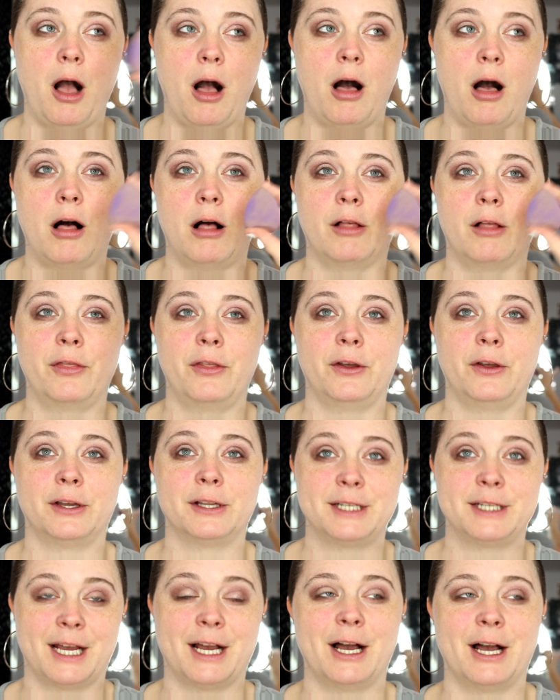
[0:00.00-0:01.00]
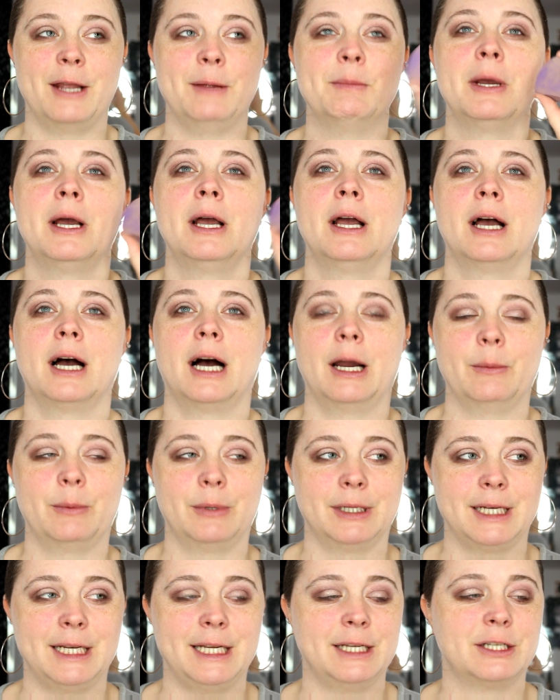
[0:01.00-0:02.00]
All the time. I
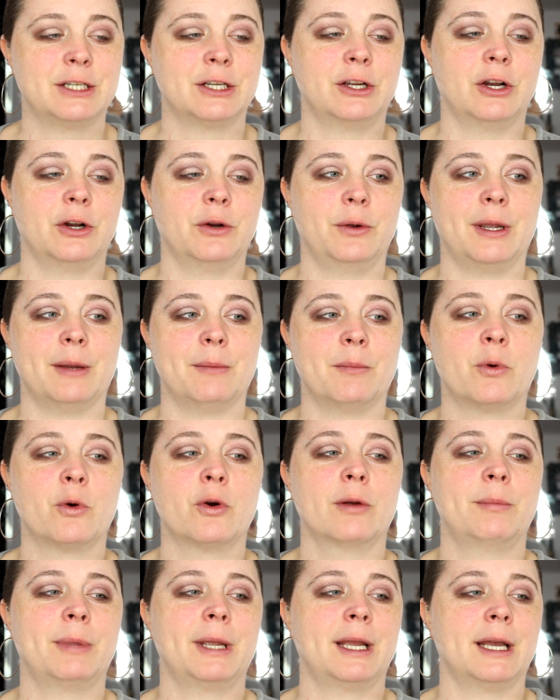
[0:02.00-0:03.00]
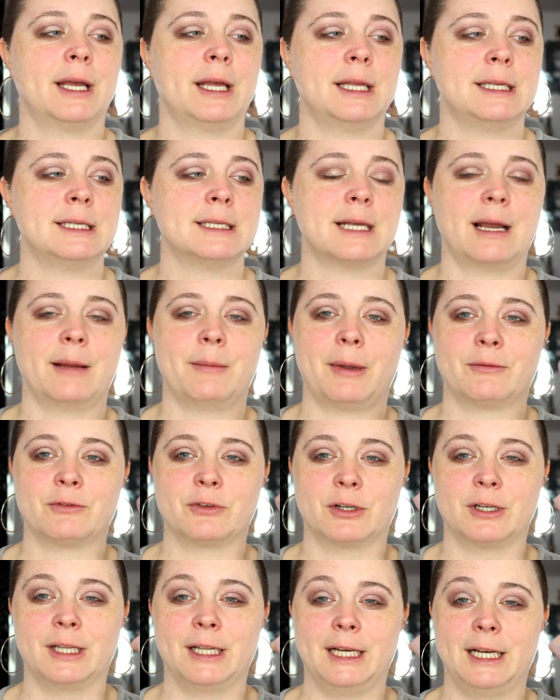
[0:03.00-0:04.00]
will need to go get more because I'm
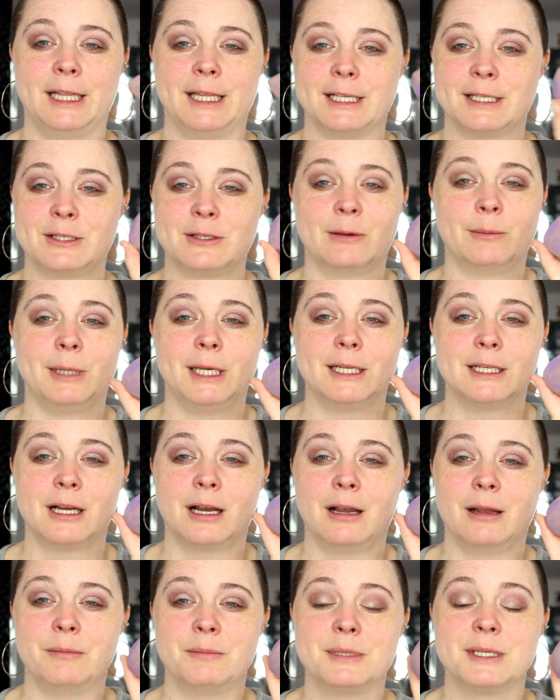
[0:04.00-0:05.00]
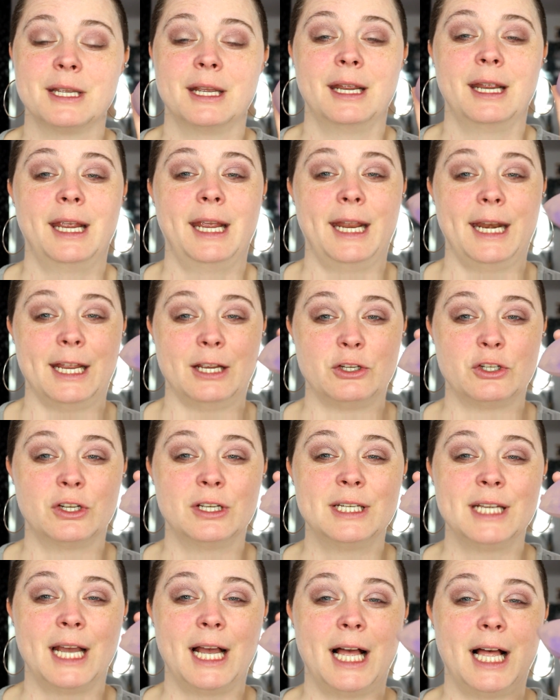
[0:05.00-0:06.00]
after cleaning this so many times, and as you
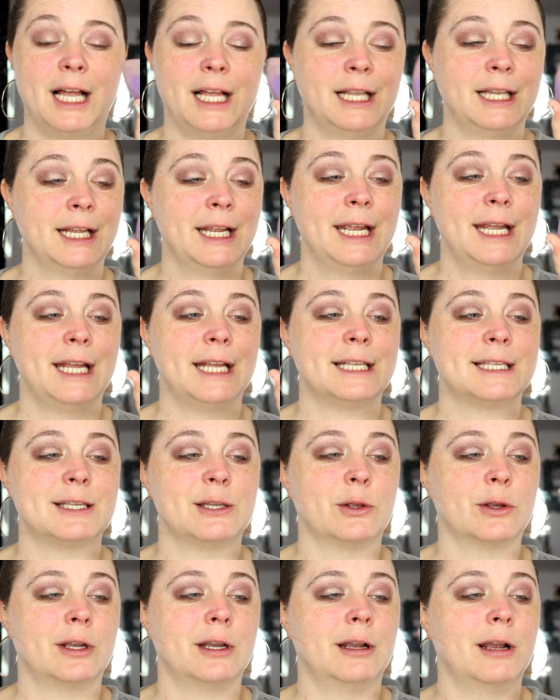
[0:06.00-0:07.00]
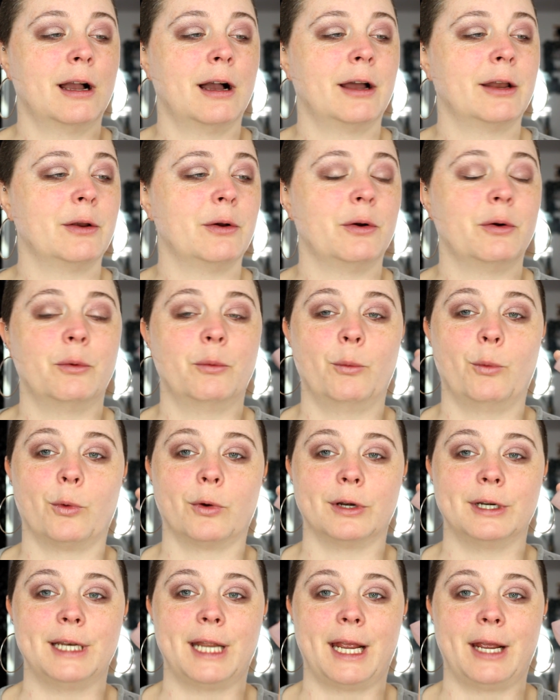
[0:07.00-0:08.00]
can tell, it's looking kind of
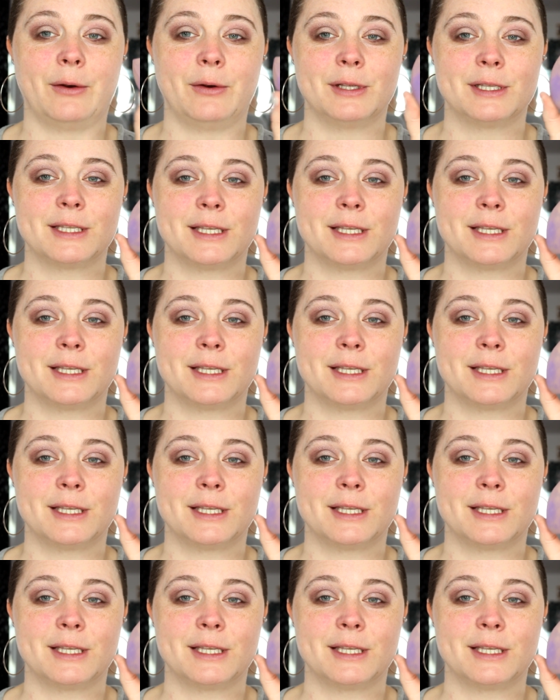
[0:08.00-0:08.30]
worn down.